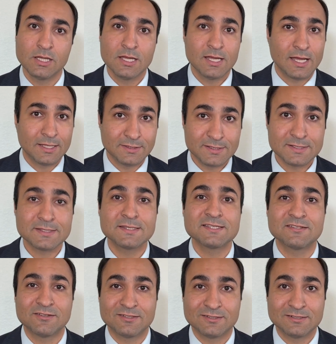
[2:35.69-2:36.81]
And this is
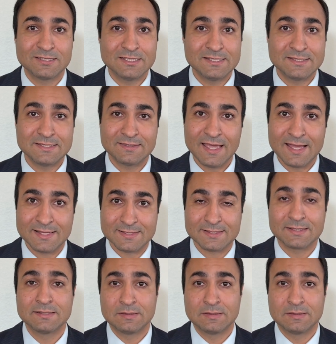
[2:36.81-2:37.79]
not an easy task.